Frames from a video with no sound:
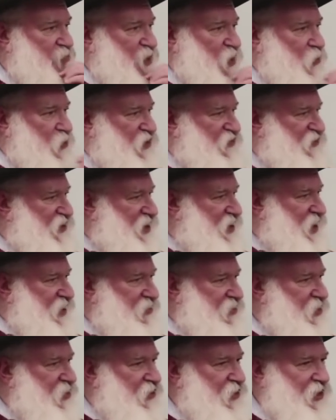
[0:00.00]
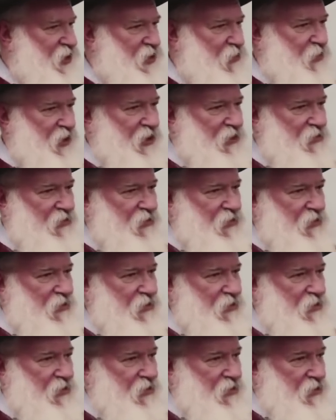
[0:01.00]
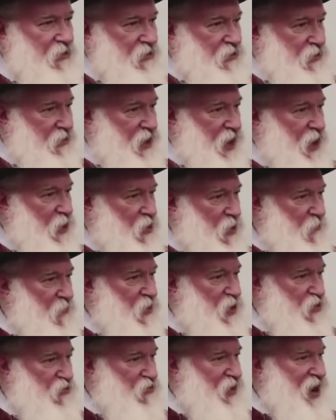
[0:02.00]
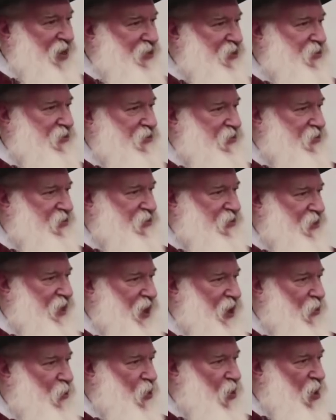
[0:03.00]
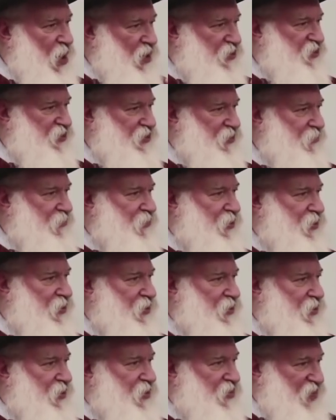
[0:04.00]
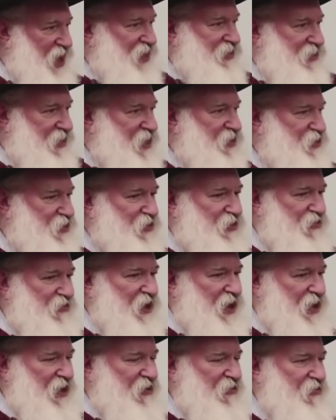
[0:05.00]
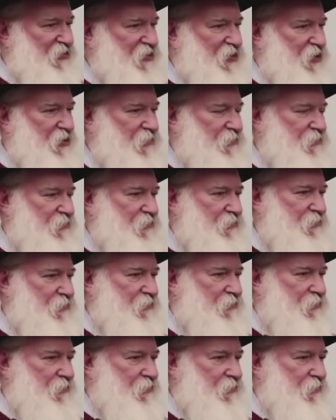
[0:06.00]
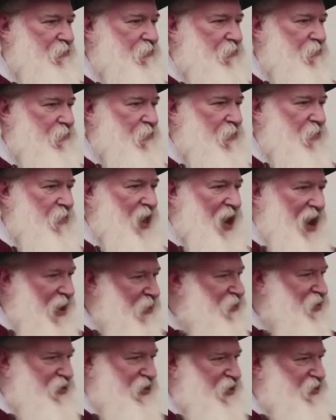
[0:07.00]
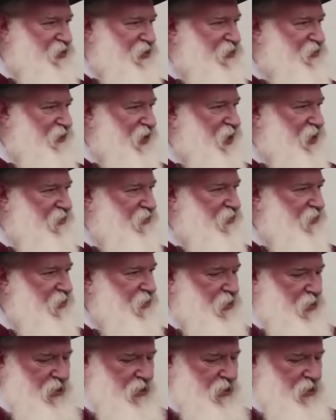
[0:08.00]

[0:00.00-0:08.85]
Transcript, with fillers: But we forget to think about how miraculous and how awesome that they survived. How did they survive?